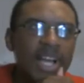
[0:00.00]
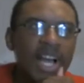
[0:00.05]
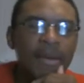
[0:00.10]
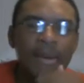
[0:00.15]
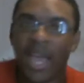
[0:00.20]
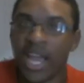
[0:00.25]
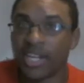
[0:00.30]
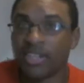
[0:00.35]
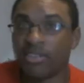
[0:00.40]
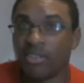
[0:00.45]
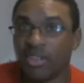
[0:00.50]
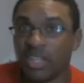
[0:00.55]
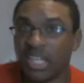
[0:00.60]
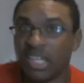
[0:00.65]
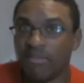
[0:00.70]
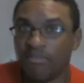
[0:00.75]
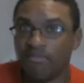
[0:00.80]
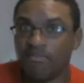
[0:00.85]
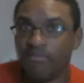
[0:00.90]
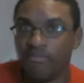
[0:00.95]
I'm
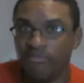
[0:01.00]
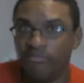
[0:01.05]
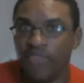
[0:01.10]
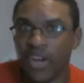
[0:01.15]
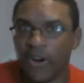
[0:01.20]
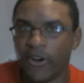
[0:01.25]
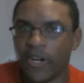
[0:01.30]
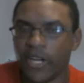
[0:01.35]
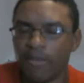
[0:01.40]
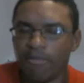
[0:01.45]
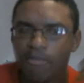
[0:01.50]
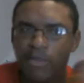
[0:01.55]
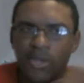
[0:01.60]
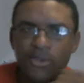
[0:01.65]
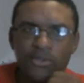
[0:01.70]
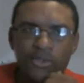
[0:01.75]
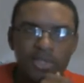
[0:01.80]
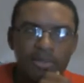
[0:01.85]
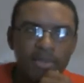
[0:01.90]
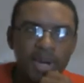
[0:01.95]
actually very
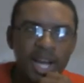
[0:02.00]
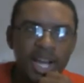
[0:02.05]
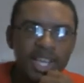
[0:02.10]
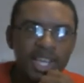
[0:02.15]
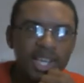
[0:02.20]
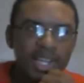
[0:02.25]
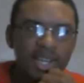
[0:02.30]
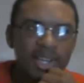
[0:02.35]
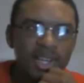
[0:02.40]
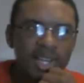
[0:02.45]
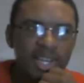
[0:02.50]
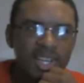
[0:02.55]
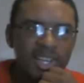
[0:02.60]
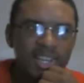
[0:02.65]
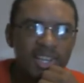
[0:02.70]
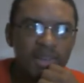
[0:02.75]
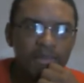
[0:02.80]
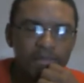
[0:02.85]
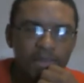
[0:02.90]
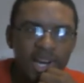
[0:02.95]
amused by it.
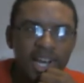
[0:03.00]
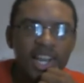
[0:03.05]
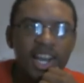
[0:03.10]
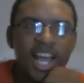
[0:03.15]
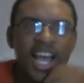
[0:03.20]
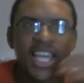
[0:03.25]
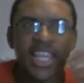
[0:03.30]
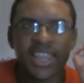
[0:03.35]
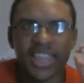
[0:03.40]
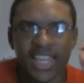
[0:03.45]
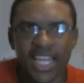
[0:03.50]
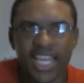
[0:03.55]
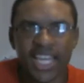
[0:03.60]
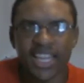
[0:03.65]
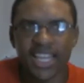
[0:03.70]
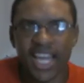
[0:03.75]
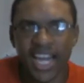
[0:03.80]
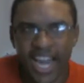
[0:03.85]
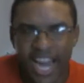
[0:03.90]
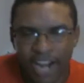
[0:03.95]
But I think
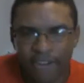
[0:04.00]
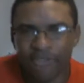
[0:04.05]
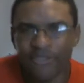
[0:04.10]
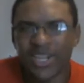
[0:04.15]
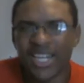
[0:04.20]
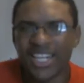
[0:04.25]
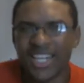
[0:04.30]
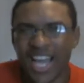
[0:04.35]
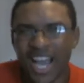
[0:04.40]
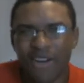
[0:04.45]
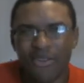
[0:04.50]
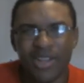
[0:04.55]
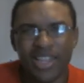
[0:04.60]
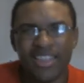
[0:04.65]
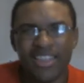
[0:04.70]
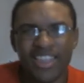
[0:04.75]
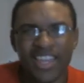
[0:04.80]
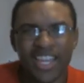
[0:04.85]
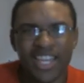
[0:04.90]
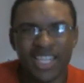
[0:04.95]
that every now
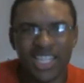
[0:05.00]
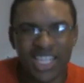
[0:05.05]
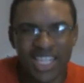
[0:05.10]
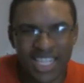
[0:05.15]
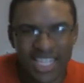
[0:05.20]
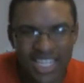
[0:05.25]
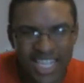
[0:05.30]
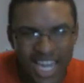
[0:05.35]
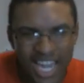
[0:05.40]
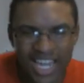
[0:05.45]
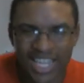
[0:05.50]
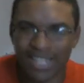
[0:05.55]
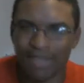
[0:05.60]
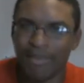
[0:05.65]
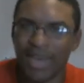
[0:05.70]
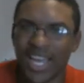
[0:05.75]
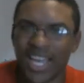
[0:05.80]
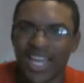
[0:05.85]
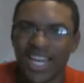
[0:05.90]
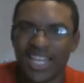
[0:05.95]
and then you need to
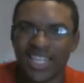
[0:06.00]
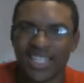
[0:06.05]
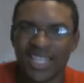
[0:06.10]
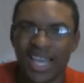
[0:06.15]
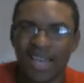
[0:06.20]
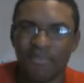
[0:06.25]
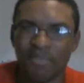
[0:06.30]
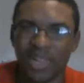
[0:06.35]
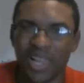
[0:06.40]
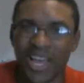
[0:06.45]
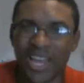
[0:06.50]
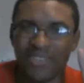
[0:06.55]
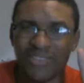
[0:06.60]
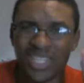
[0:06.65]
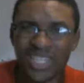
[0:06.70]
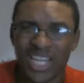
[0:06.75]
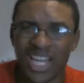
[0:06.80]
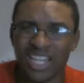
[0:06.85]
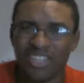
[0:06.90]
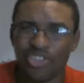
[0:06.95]
make an example out of
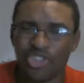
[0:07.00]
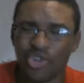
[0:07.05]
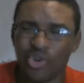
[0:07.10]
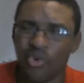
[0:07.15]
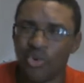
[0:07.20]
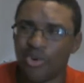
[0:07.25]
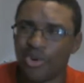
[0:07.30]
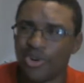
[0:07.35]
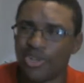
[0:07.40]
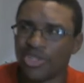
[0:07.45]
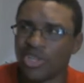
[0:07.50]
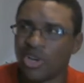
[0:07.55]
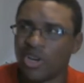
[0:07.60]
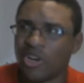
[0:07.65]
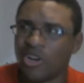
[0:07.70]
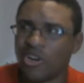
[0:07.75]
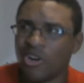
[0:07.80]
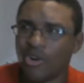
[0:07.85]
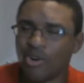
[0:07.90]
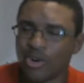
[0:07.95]
attention whores
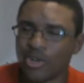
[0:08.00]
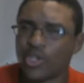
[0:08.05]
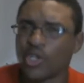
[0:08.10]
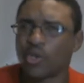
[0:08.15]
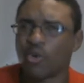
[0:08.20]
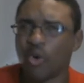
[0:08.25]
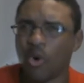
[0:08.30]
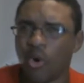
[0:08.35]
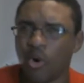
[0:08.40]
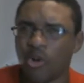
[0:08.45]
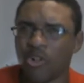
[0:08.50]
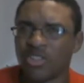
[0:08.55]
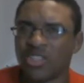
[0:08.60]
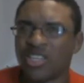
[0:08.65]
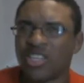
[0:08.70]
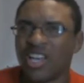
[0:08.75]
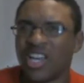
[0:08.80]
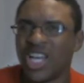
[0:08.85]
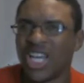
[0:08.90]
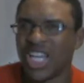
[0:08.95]
or
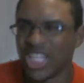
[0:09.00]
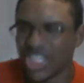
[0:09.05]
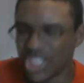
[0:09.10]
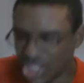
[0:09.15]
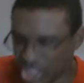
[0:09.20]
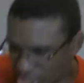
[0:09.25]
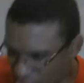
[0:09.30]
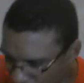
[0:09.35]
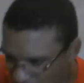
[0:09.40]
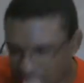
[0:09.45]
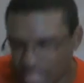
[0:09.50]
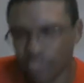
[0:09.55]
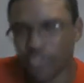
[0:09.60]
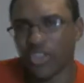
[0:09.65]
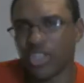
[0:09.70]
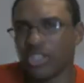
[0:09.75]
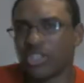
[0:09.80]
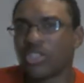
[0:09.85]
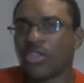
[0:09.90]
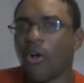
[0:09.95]
trolls, just
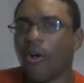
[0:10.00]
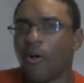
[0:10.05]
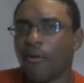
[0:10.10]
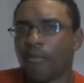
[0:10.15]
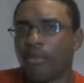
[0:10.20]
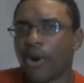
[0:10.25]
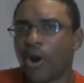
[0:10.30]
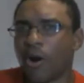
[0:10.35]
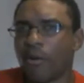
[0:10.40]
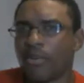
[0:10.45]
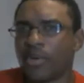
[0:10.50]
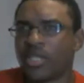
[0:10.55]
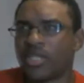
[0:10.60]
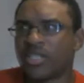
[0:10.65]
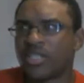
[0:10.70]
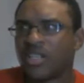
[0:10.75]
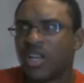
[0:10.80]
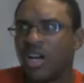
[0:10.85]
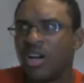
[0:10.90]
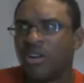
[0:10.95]
for the sole
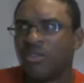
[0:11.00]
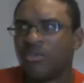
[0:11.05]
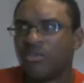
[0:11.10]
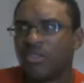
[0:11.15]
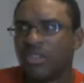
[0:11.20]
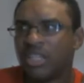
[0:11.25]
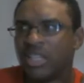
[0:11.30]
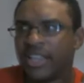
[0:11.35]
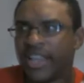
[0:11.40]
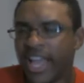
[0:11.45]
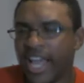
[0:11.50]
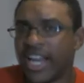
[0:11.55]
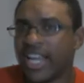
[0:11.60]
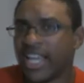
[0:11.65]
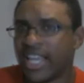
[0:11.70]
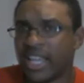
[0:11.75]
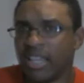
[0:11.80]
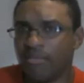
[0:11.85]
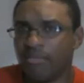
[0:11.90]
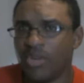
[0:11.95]
purpose of
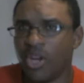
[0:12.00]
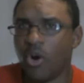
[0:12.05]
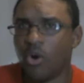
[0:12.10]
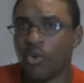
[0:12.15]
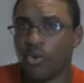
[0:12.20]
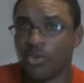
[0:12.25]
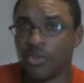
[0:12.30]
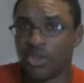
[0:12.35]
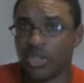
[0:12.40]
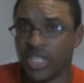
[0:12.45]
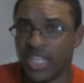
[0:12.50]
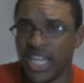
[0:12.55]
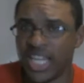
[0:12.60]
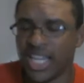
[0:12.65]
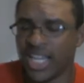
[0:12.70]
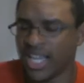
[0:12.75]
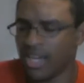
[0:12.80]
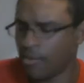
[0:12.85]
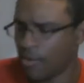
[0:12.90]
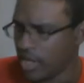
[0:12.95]
letting them know who they're
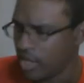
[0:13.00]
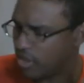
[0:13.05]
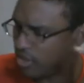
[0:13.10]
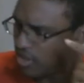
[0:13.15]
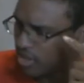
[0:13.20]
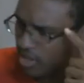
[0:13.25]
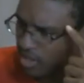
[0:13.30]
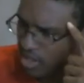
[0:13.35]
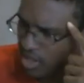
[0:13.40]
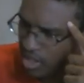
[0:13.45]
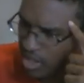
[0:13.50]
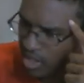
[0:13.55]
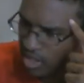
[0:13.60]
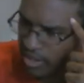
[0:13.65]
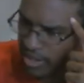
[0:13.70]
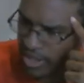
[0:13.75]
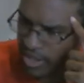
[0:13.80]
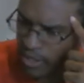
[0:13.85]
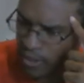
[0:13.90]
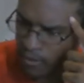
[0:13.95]
dealing with,
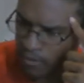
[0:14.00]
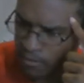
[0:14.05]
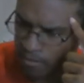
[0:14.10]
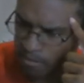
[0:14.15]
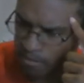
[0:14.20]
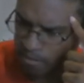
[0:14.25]
you know?